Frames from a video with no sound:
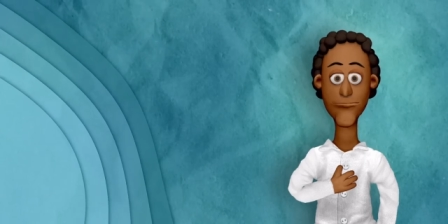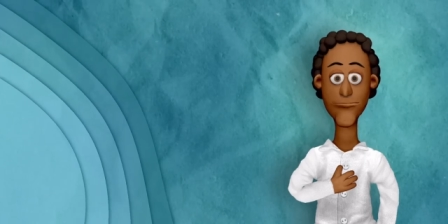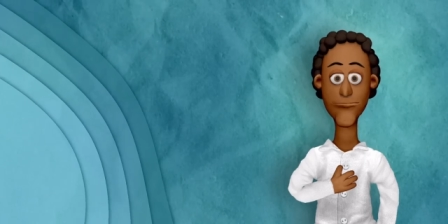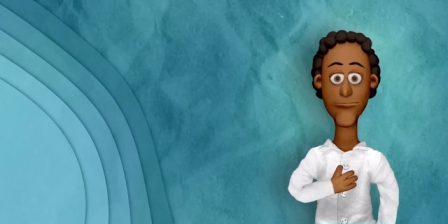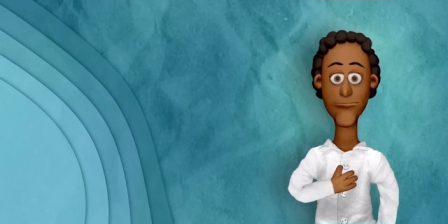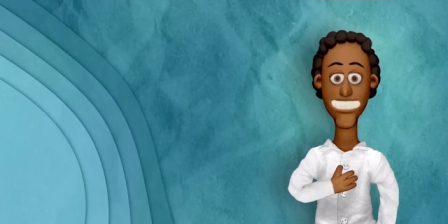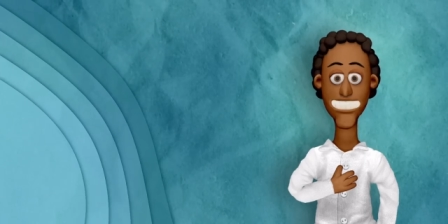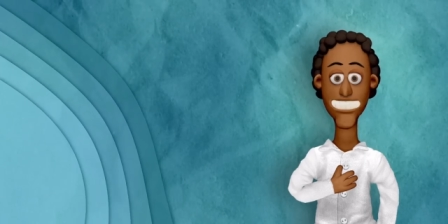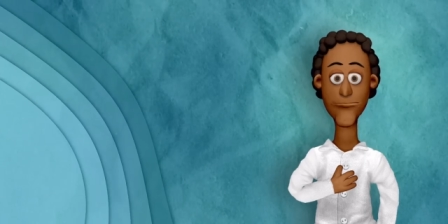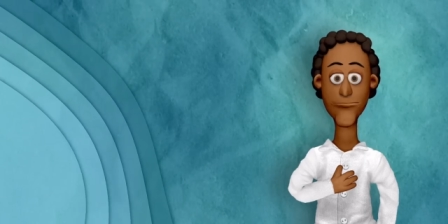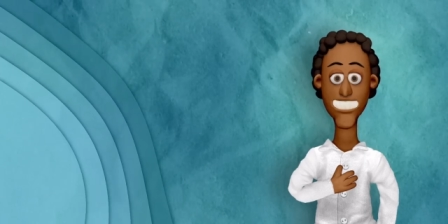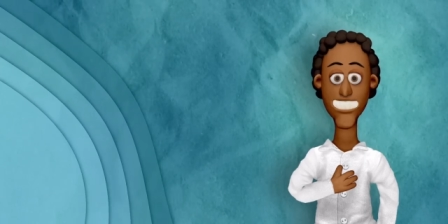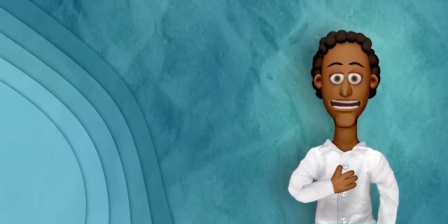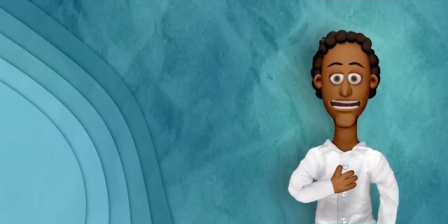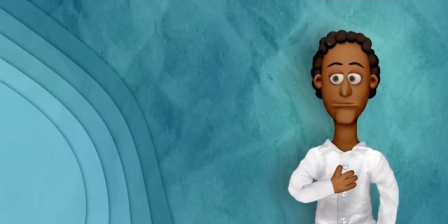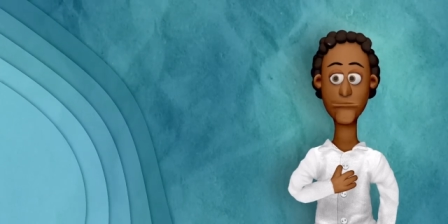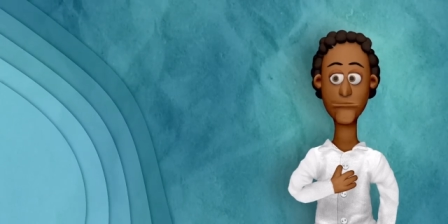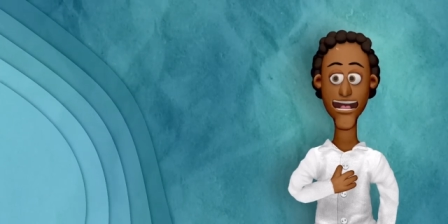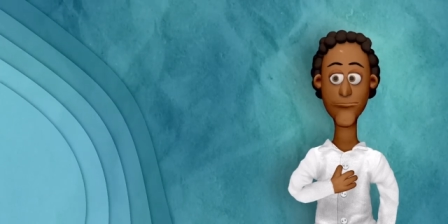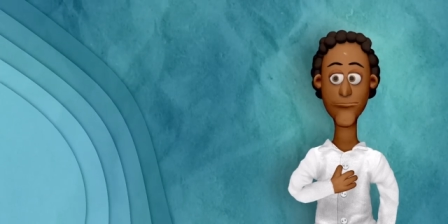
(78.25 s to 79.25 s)
and
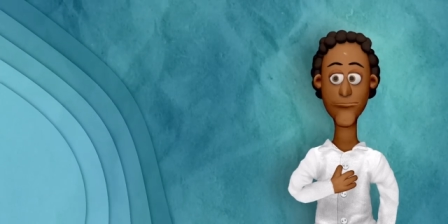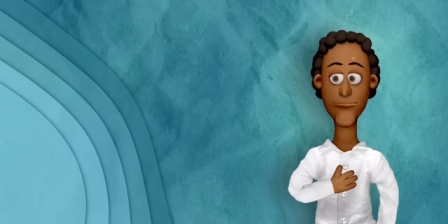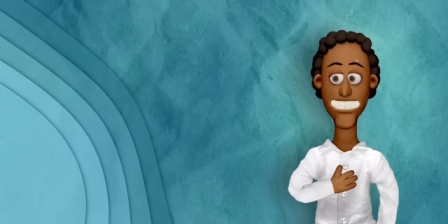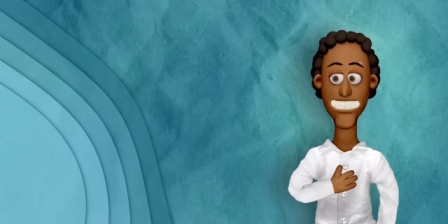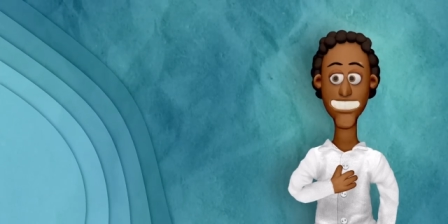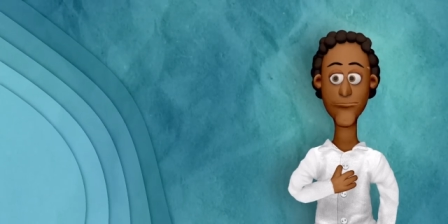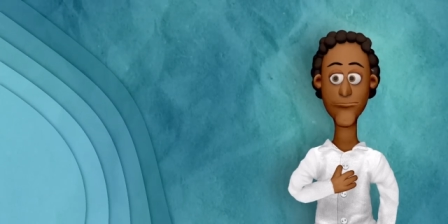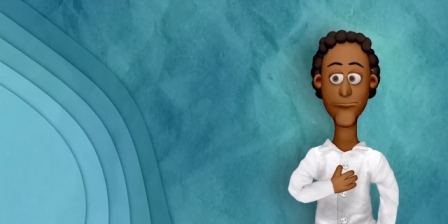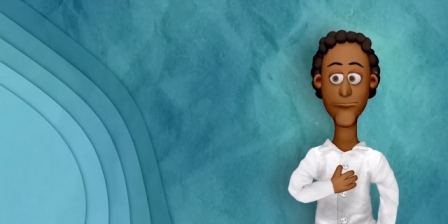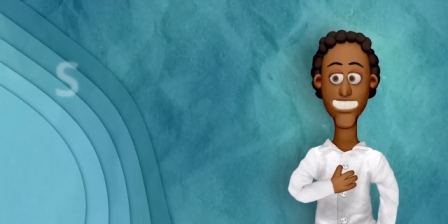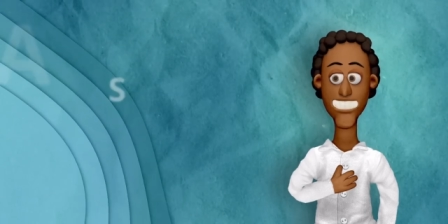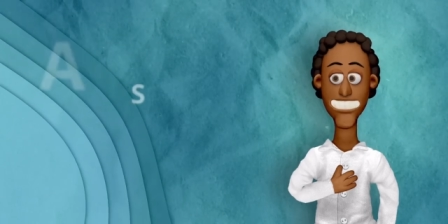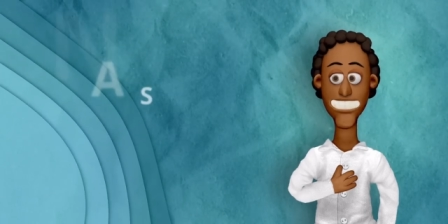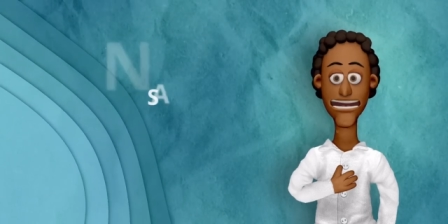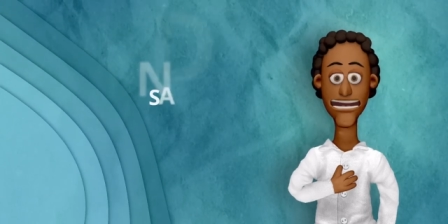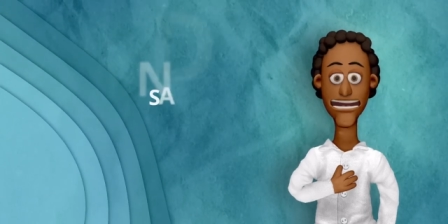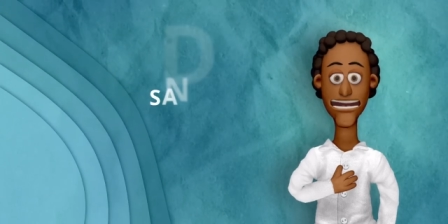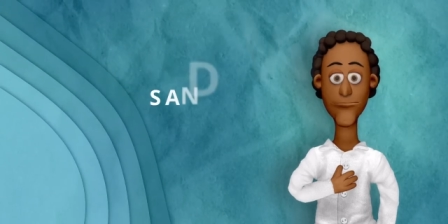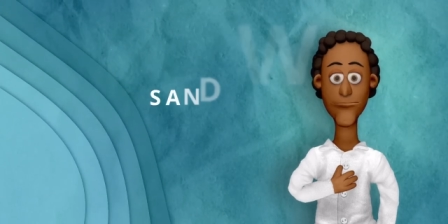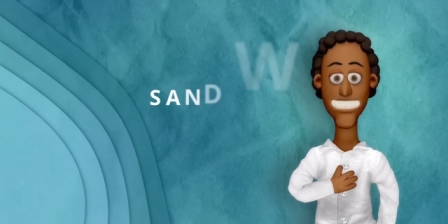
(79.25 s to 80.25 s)
teaching methods can be
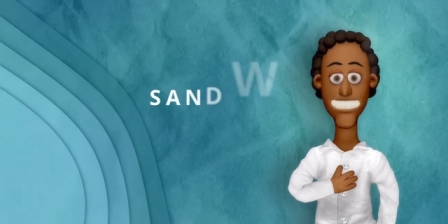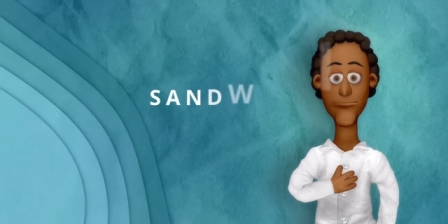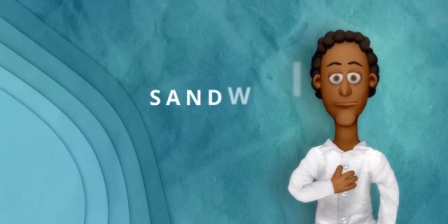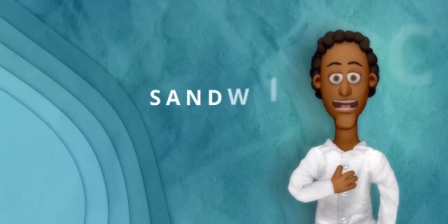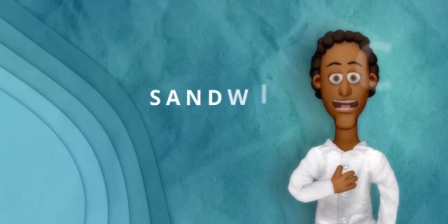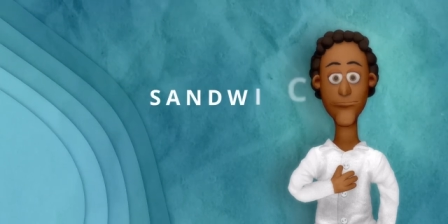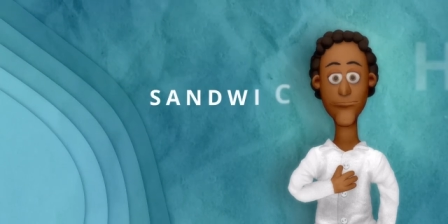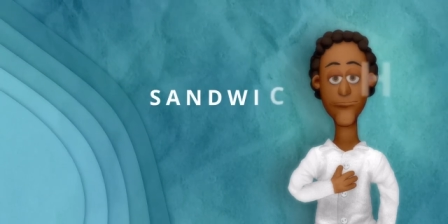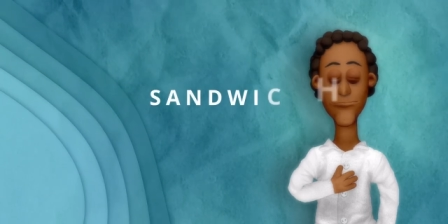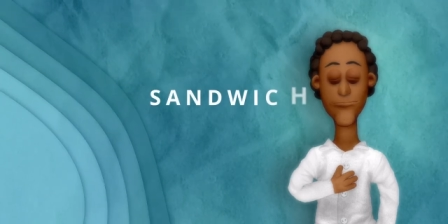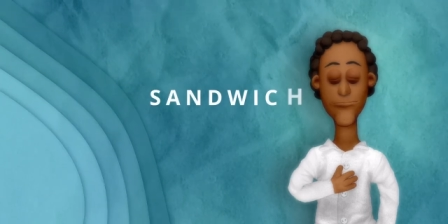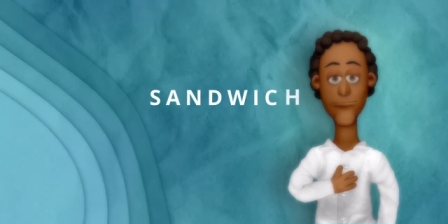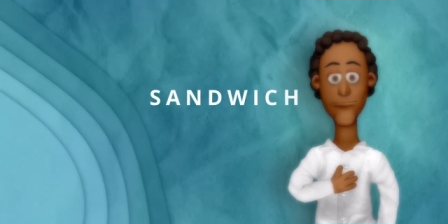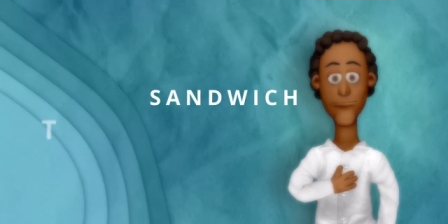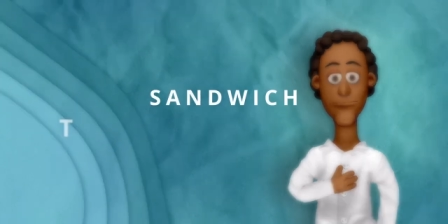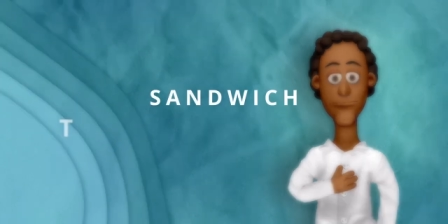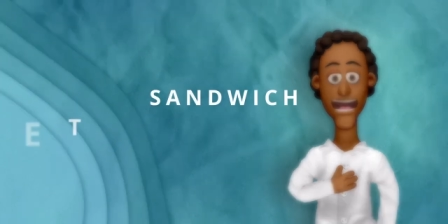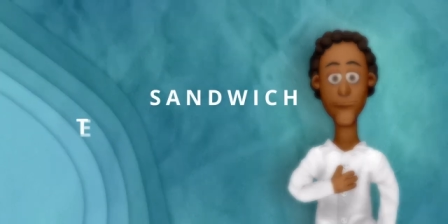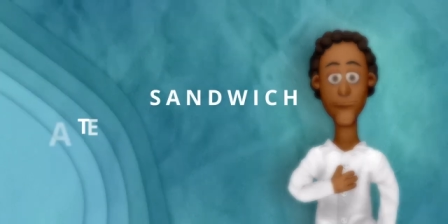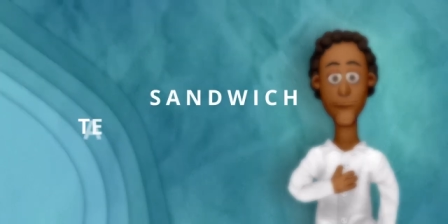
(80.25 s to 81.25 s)
clearly described
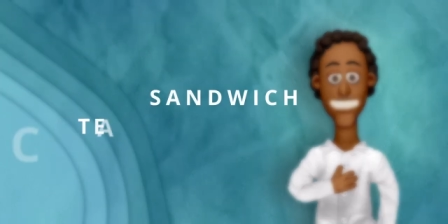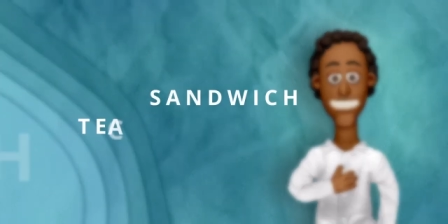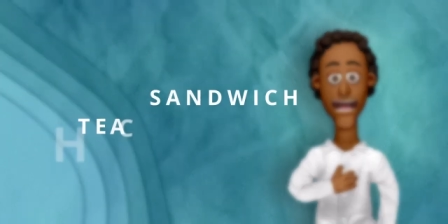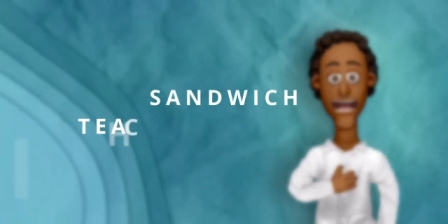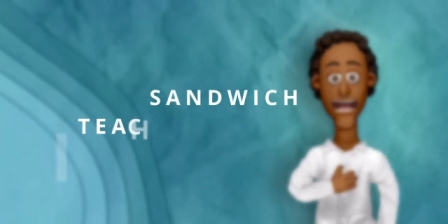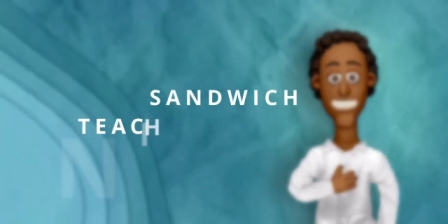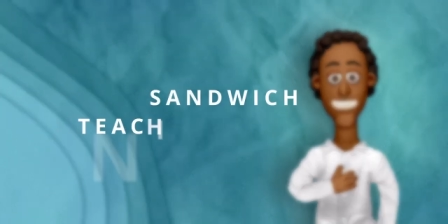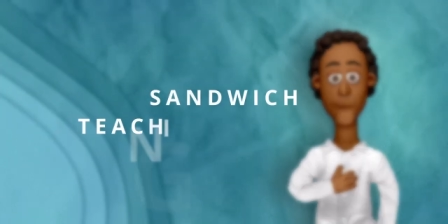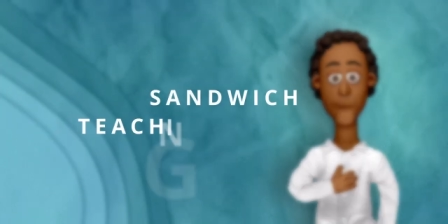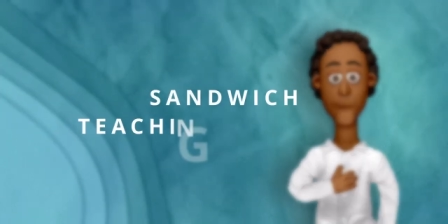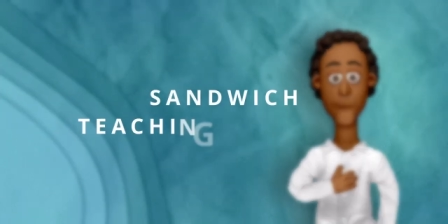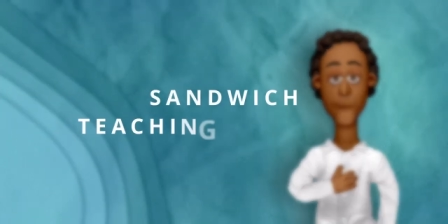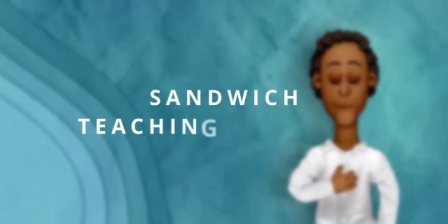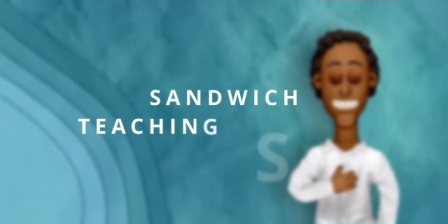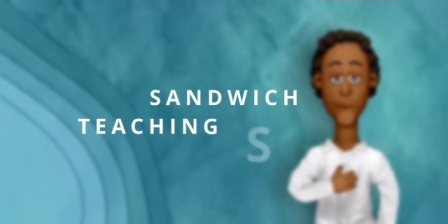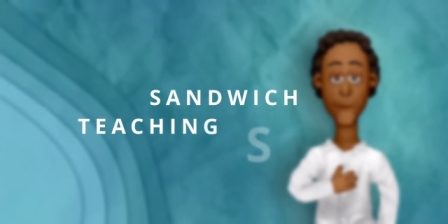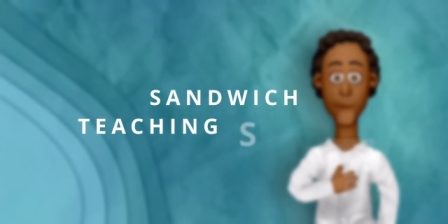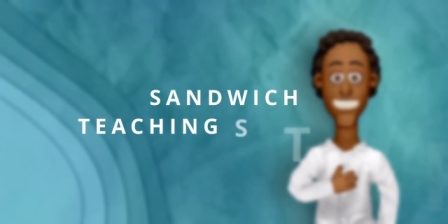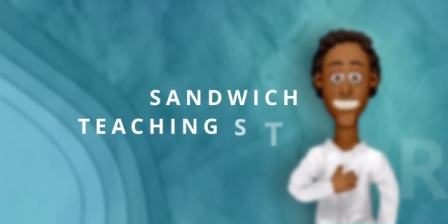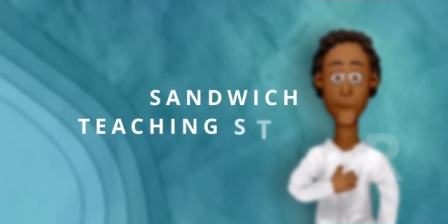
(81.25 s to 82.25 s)
by the sandwich
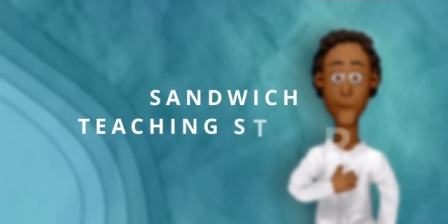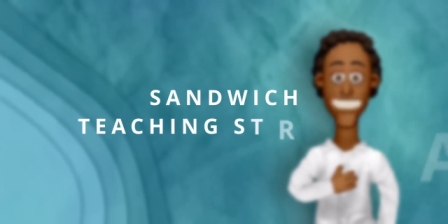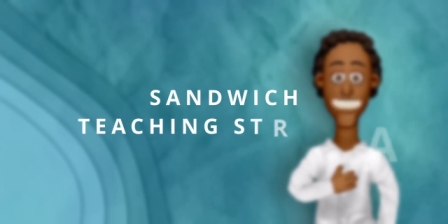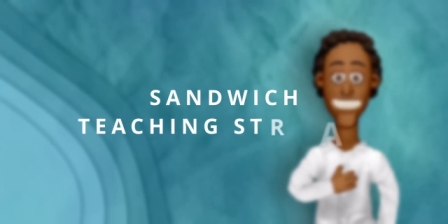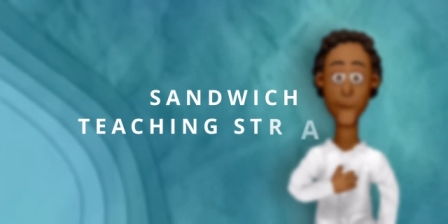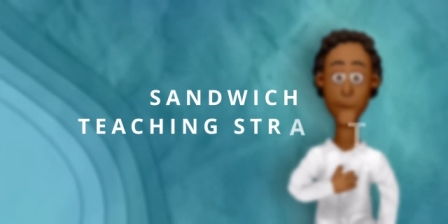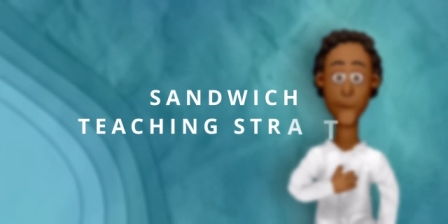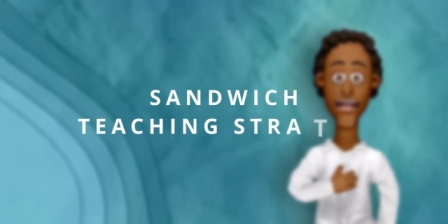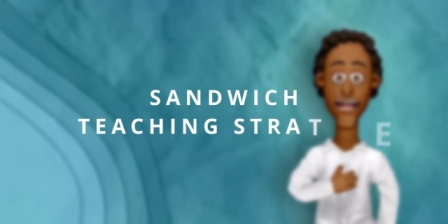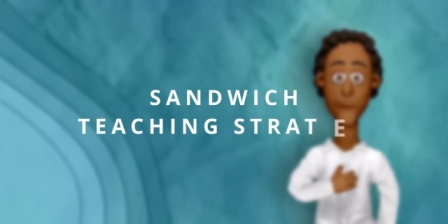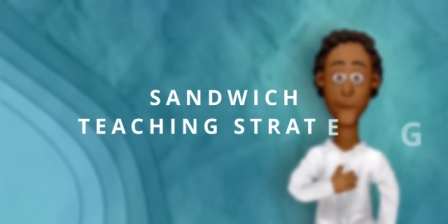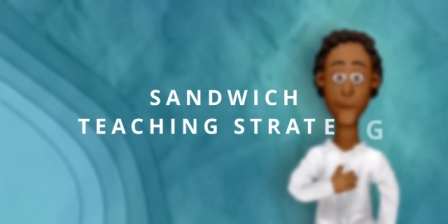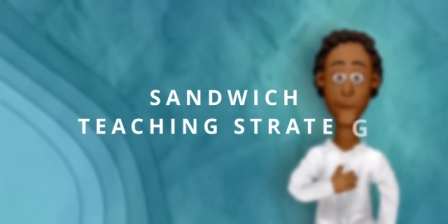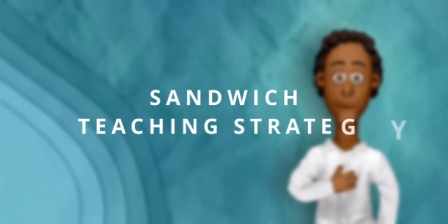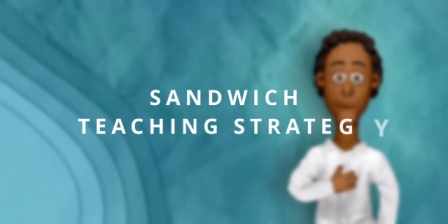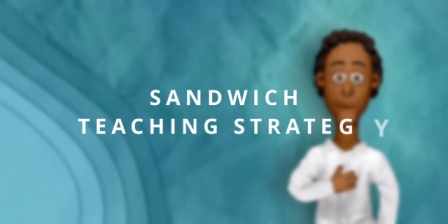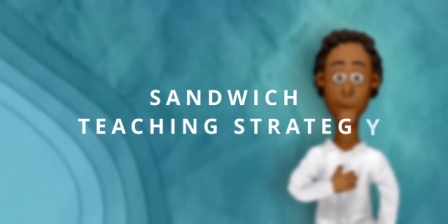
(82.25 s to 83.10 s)
teaching strategy.